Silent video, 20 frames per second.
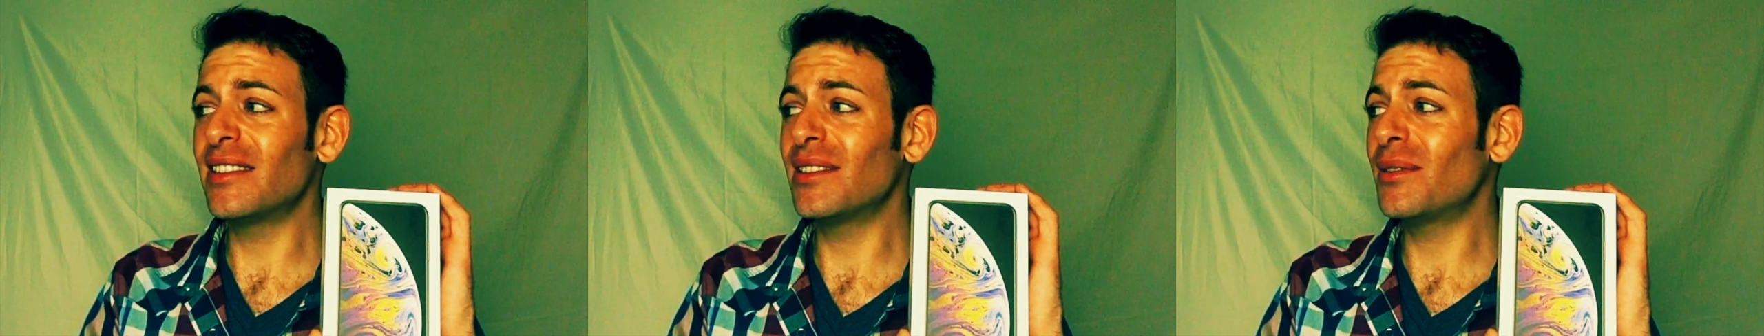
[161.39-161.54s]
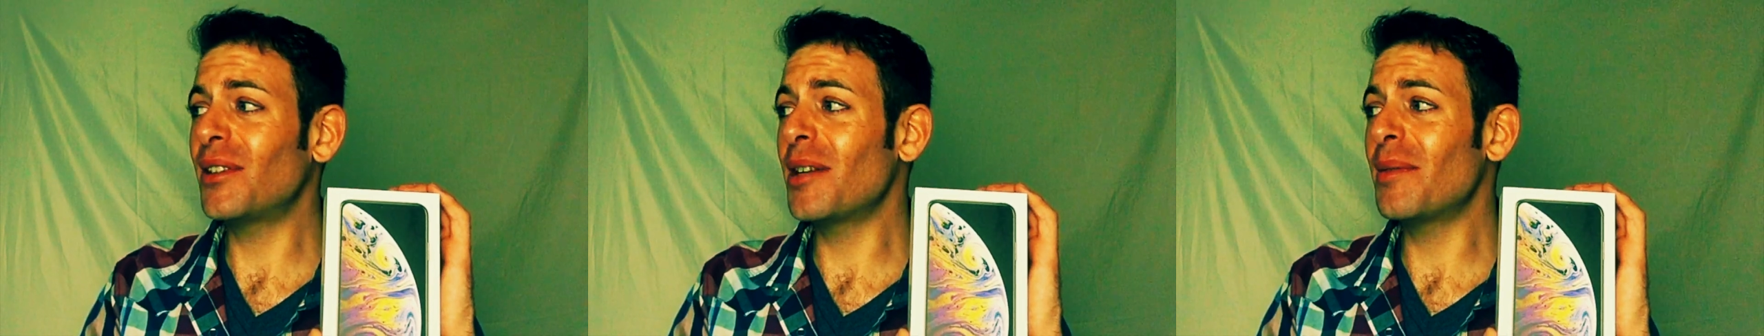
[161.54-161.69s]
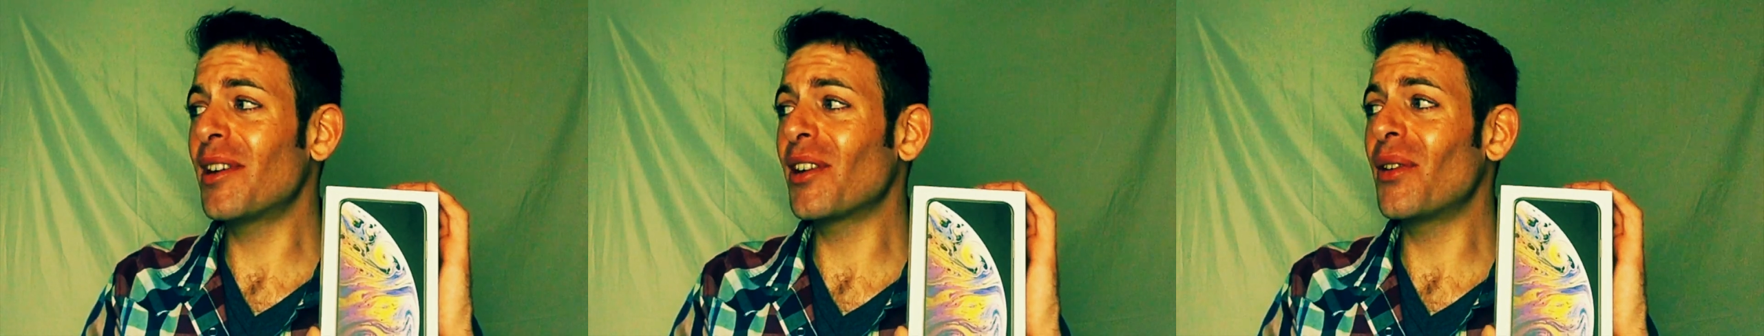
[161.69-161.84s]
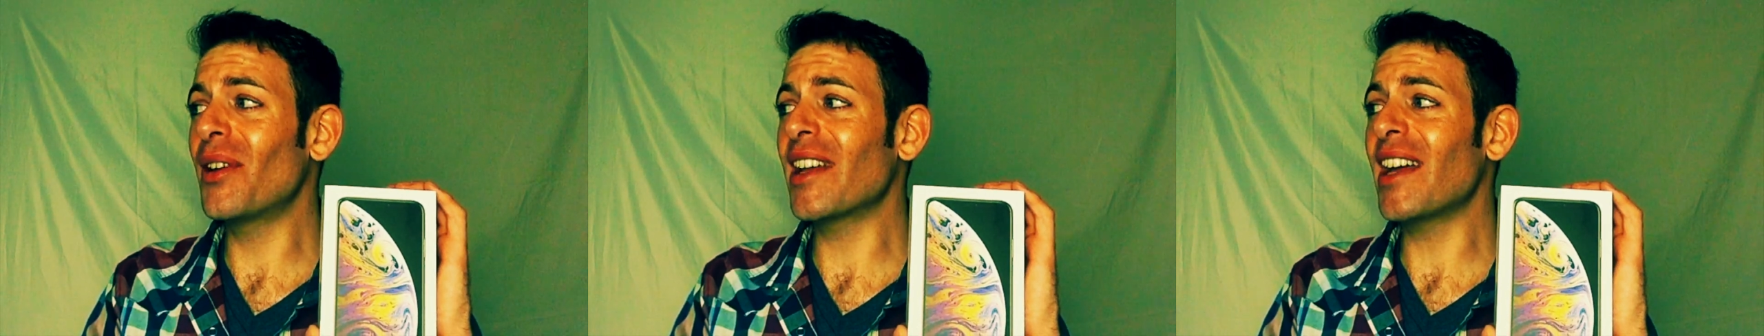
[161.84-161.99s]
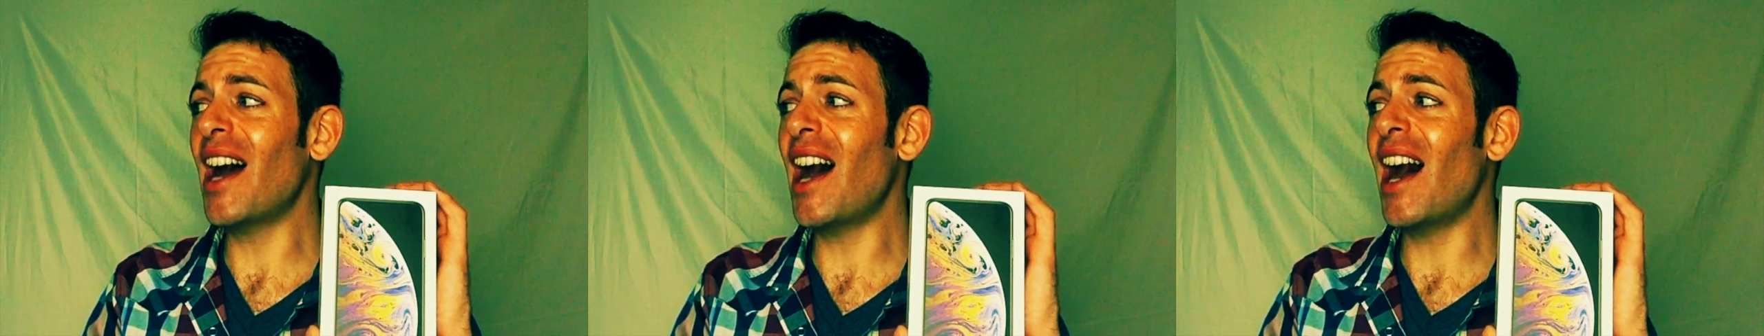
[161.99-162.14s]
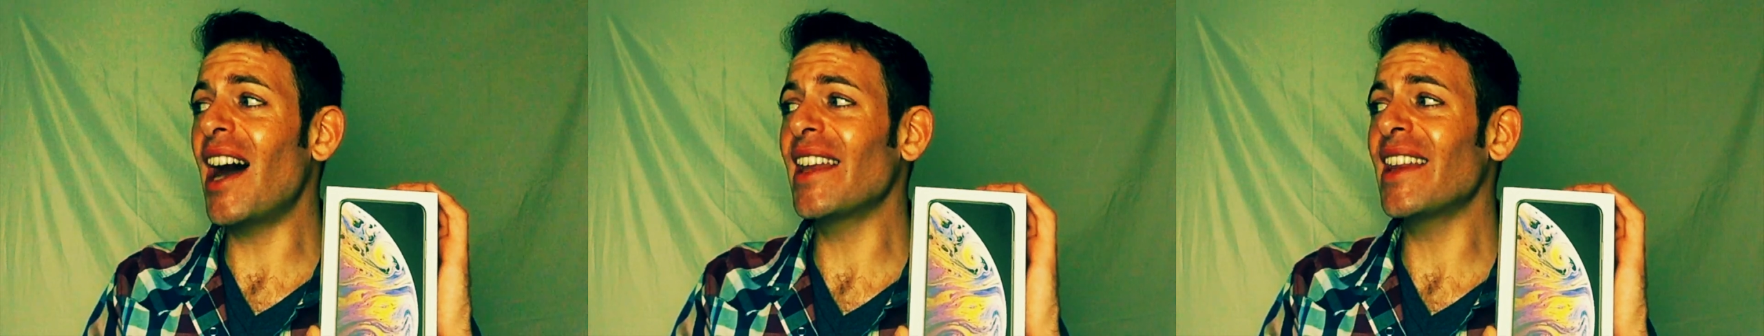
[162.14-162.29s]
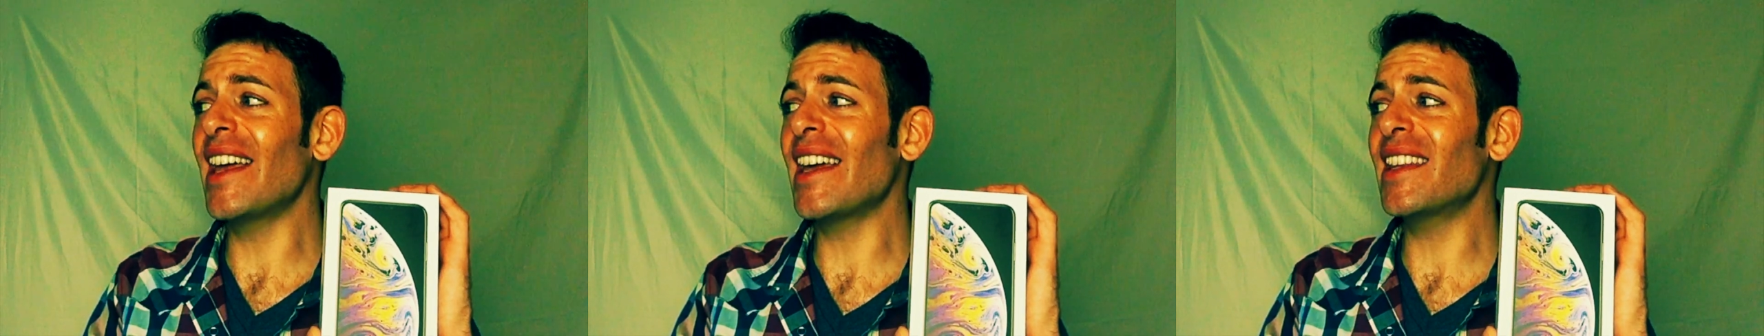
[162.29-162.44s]
why am I going
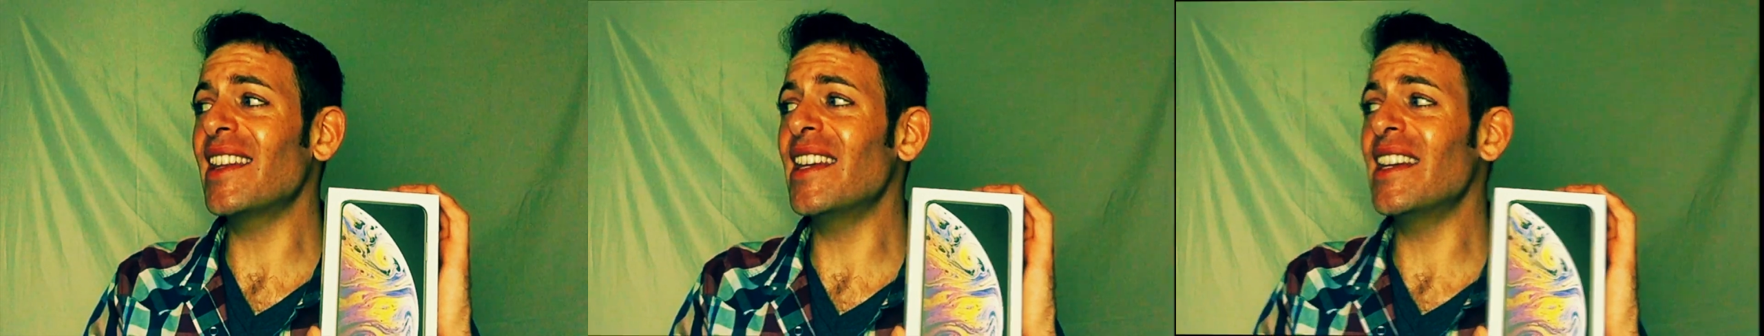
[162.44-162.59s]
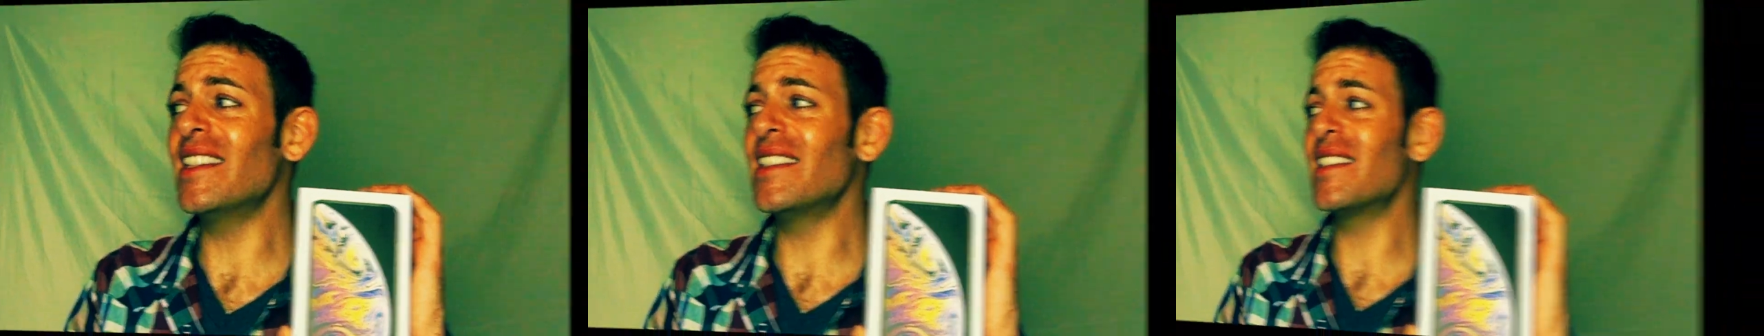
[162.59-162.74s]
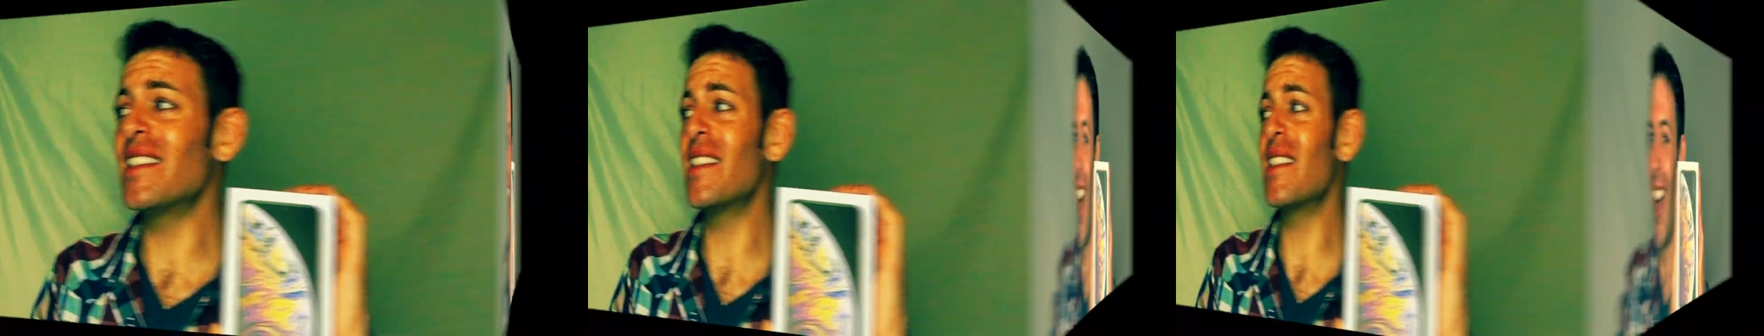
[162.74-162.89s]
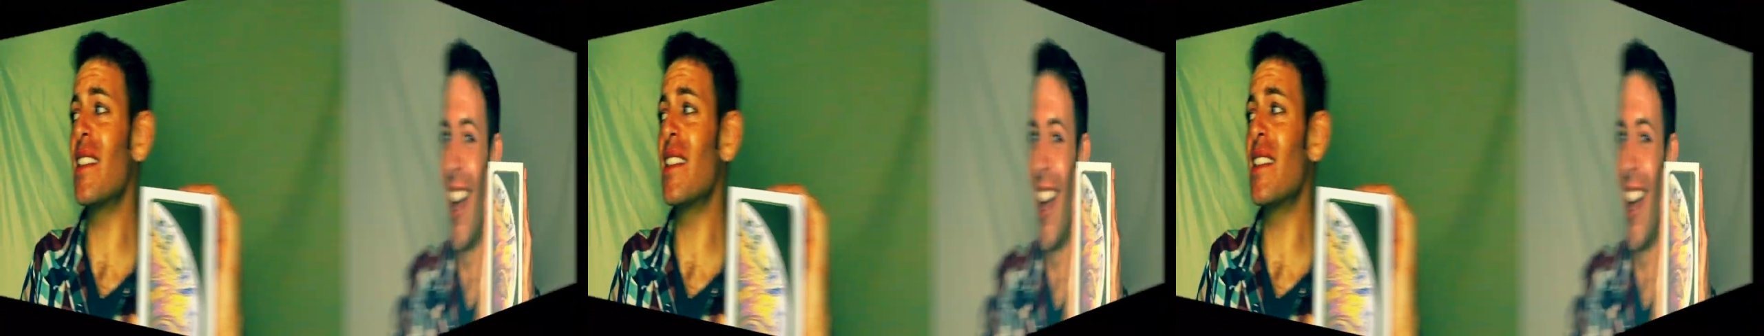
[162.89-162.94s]
high like this?